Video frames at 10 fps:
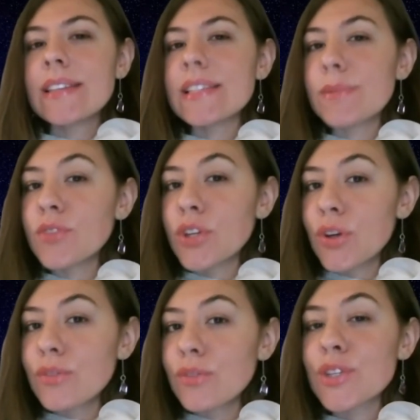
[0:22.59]
Some of the
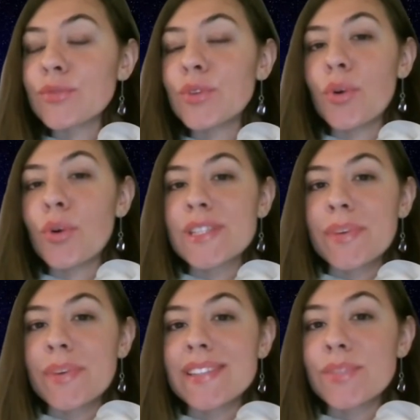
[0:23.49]
goals of the World
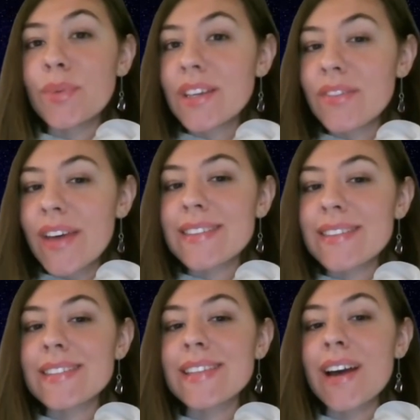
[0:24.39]
Space Week
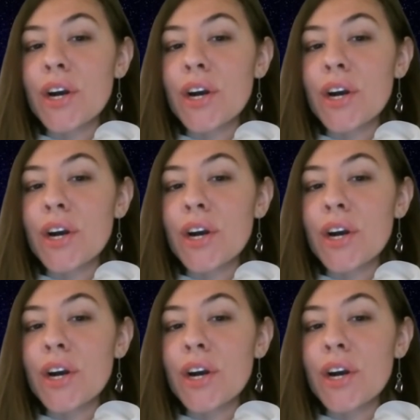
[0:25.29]
events